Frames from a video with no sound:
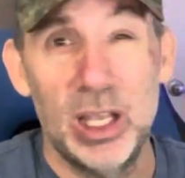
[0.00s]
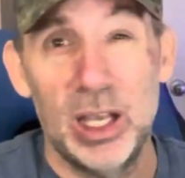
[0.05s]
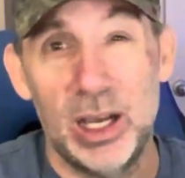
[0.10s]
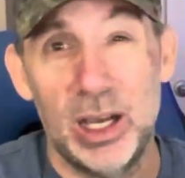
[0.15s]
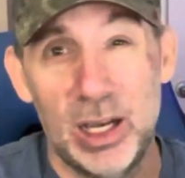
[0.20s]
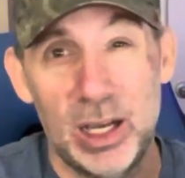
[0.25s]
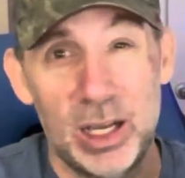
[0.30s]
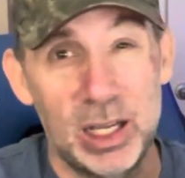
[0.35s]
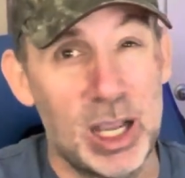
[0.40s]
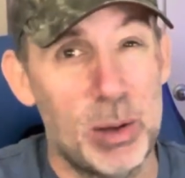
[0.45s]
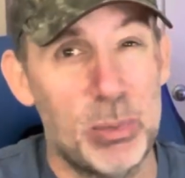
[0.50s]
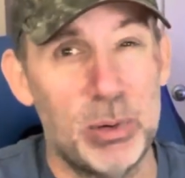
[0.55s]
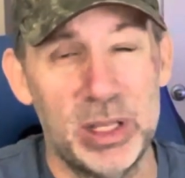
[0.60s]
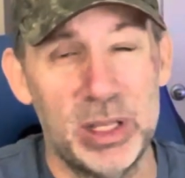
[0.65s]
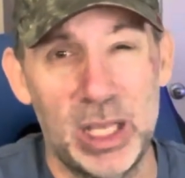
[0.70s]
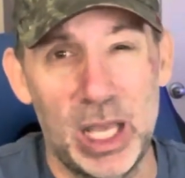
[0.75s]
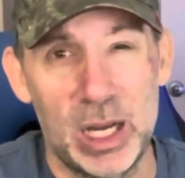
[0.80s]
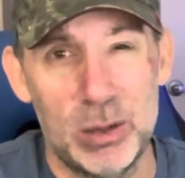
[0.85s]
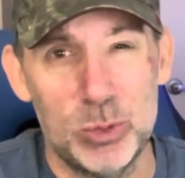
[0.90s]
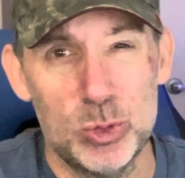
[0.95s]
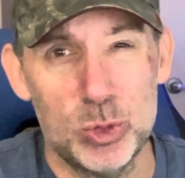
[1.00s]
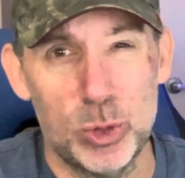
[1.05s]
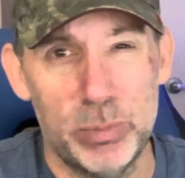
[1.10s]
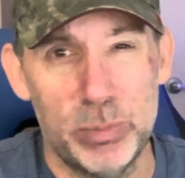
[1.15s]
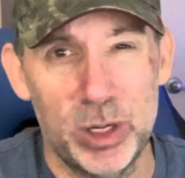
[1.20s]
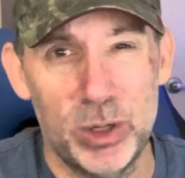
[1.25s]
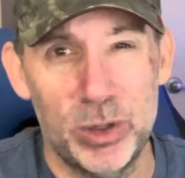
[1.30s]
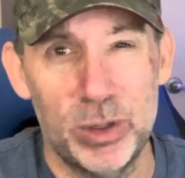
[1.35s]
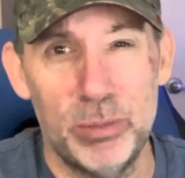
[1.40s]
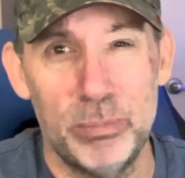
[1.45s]
Uh, a couple of the items were
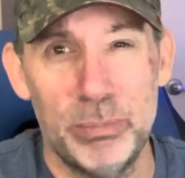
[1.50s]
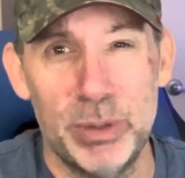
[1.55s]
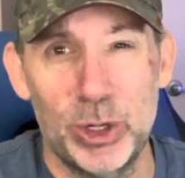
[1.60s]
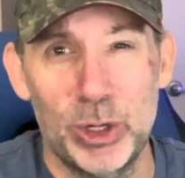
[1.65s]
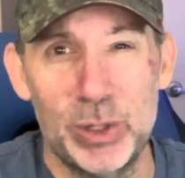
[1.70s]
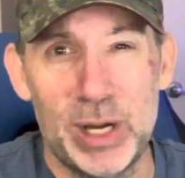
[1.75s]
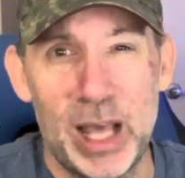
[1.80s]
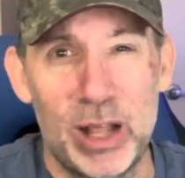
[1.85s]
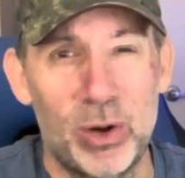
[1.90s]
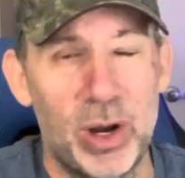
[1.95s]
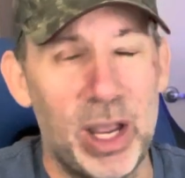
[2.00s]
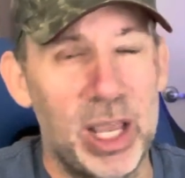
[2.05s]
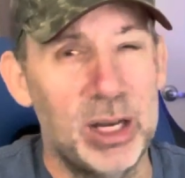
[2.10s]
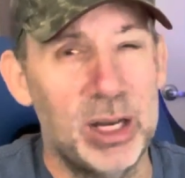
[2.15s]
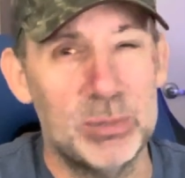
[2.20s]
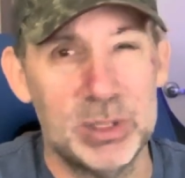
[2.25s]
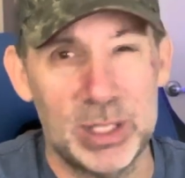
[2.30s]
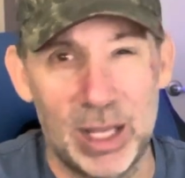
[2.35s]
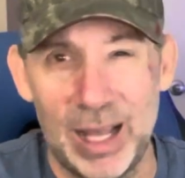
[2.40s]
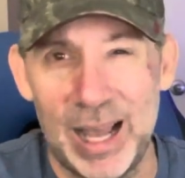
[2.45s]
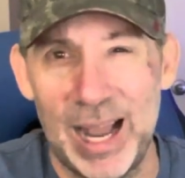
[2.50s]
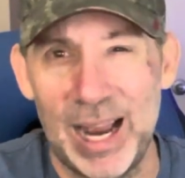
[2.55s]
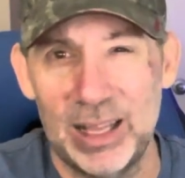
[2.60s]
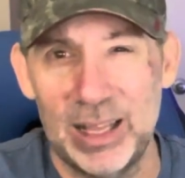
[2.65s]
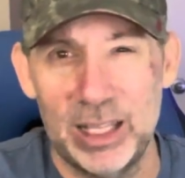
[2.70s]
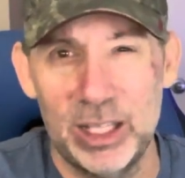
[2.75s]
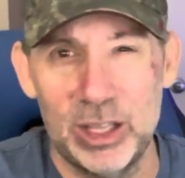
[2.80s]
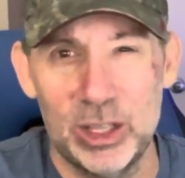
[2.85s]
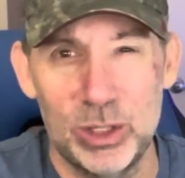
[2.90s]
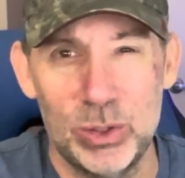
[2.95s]
bigger, bigger dollar items. I'll
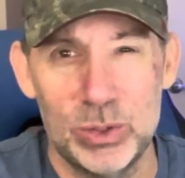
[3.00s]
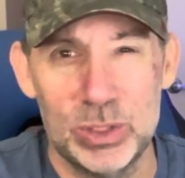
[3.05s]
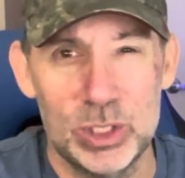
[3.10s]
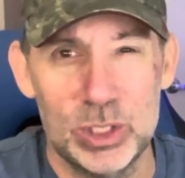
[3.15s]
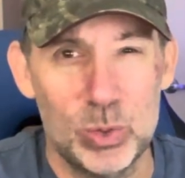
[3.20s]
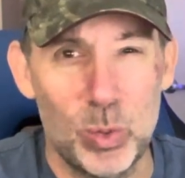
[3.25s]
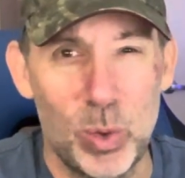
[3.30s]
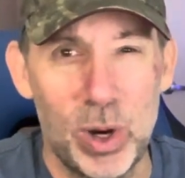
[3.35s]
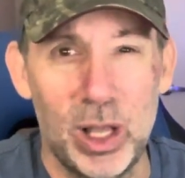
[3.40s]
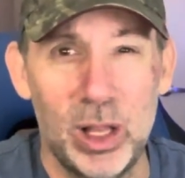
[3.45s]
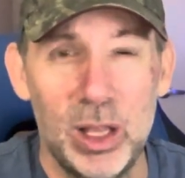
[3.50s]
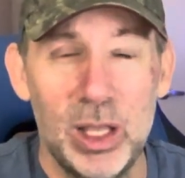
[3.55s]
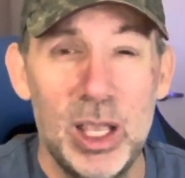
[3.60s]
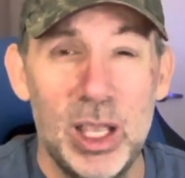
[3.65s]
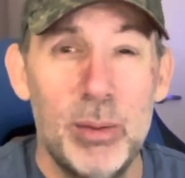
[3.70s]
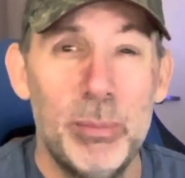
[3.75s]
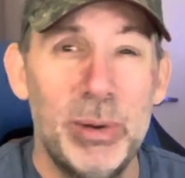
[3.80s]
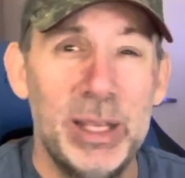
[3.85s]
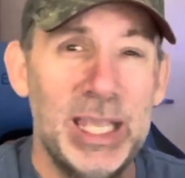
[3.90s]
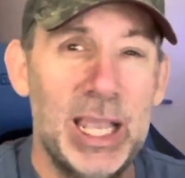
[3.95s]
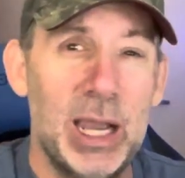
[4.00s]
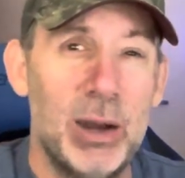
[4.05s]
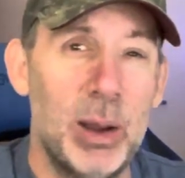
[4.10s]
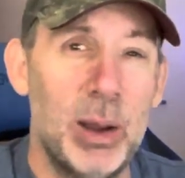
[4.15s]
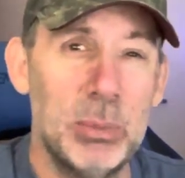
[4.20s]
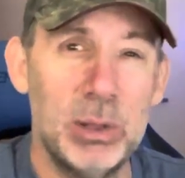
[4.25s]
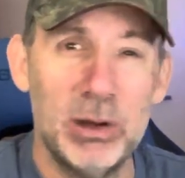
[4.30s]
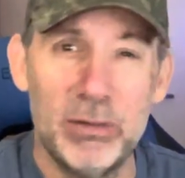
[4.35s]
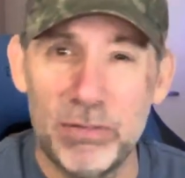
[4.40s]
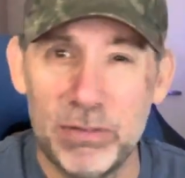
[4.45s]
highlight those as well. But yeah,
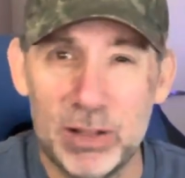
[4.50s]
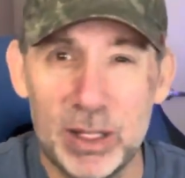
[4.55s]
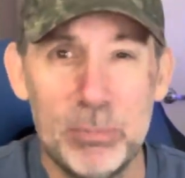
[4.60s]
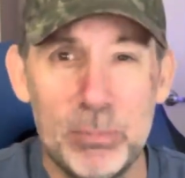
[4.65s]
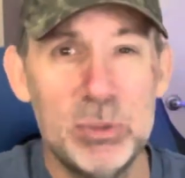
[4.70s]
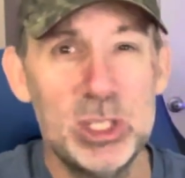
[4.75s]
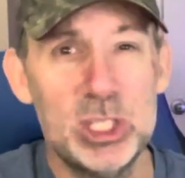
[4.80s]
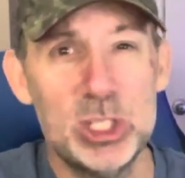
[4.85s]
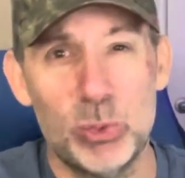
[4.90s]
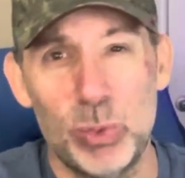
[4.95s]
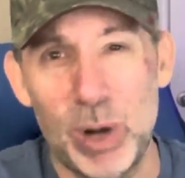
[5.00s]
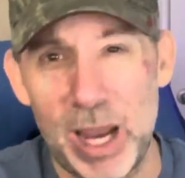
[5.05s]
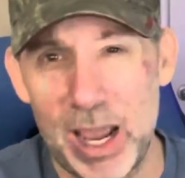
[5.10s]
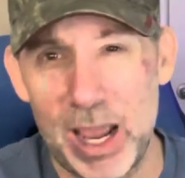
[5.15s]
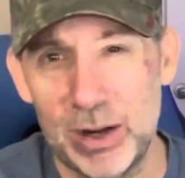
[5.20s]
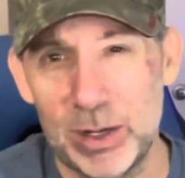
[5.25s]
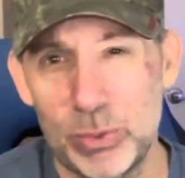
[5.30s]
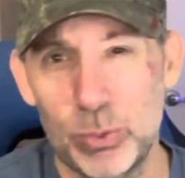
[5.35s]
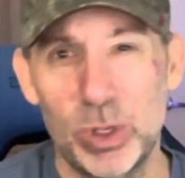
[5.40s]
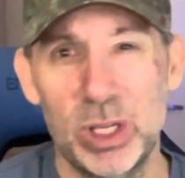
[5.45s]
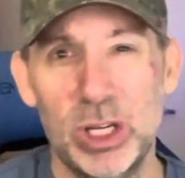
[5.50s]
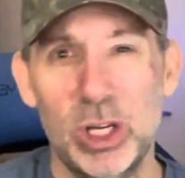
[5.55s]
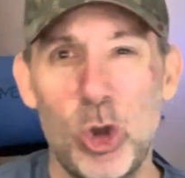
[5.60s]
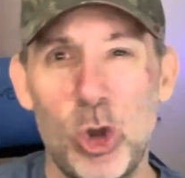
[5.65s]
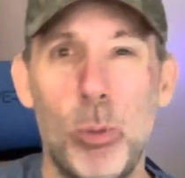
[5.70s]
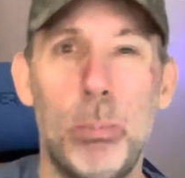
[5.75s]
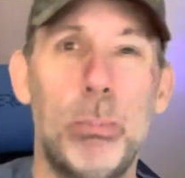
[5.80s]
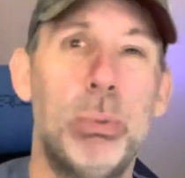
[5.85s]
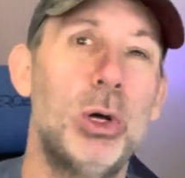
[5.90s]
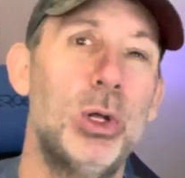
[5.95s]
I'm going to flip this around and we're going to
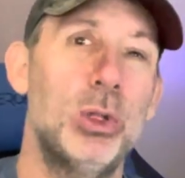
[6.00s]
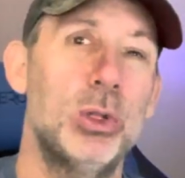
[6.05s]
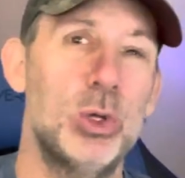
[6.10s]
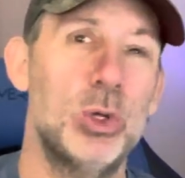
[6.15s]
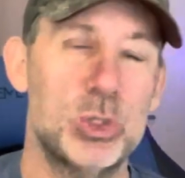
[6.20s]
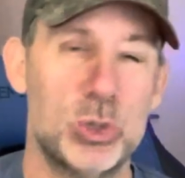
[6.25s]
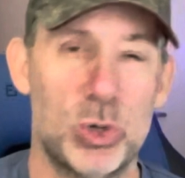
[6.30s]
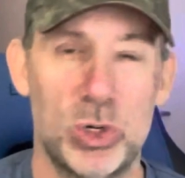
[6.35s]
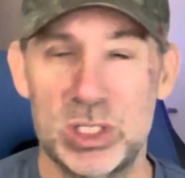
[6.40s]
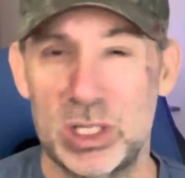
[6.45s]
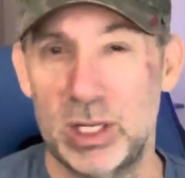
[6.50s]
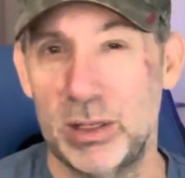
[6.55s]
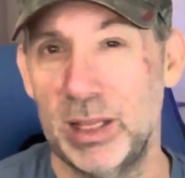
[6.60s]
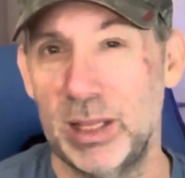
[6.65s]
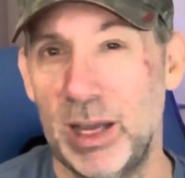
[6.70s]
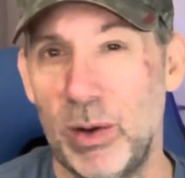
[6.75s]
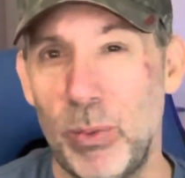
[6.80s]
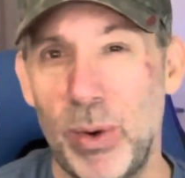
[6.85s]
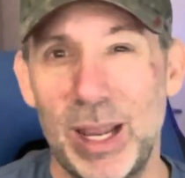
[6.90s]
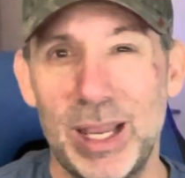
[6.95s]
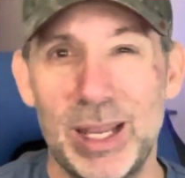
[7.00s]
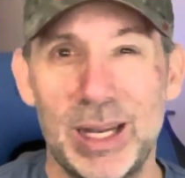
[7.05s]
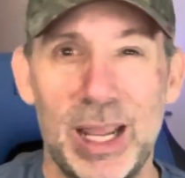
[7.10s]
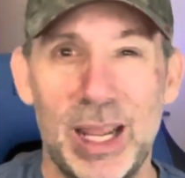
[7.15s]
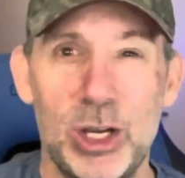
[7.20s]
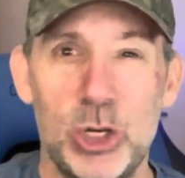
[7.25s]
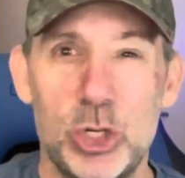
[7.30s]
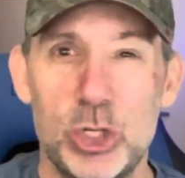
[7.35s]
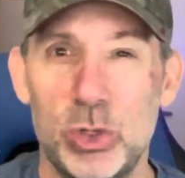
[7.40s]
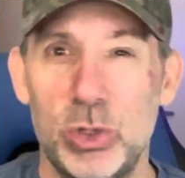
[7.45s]
go pull those orders. out. Uh, that way I can
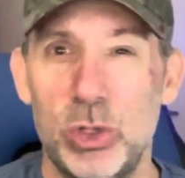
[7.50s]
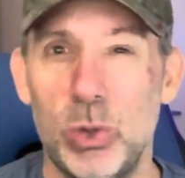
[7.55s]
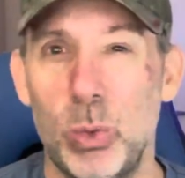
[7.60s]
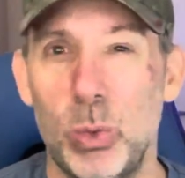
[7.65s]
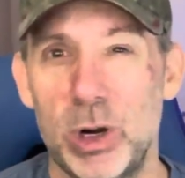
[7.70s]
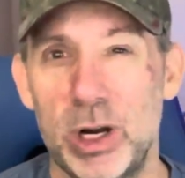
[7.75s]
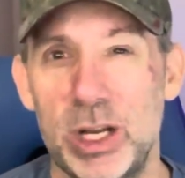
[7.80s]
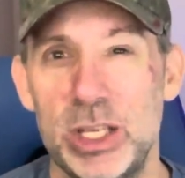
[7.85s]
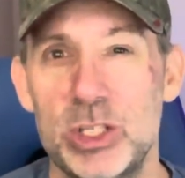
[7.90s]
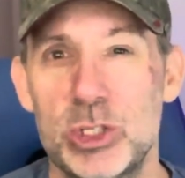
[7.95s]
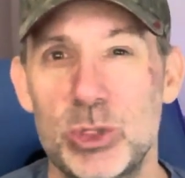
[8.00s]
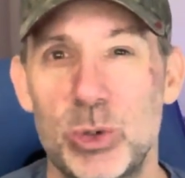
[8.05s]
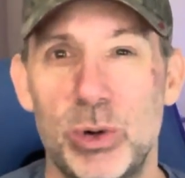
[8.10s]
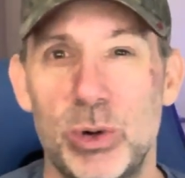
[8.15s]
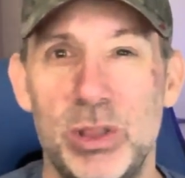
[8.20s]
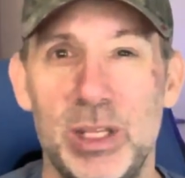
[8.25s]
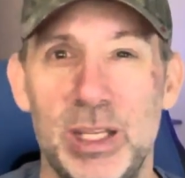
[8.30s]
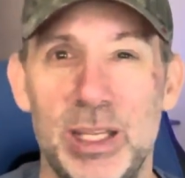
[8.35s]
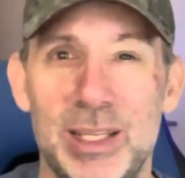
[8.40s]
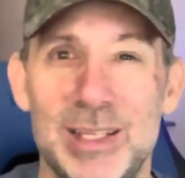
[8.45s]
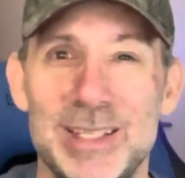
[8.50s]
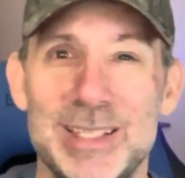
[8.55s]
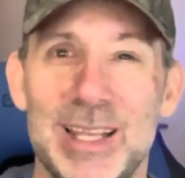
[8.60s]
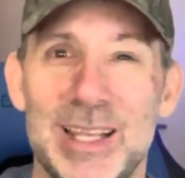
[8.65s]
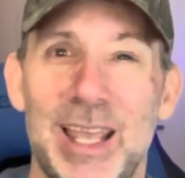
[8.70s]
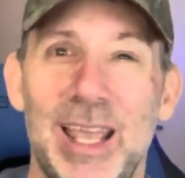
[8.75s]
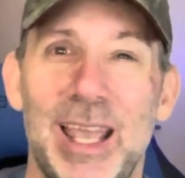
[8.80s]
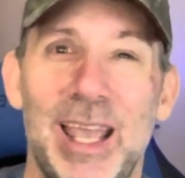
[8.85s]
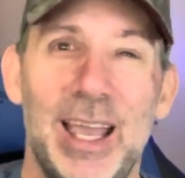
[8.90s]
kind of show you where I store things.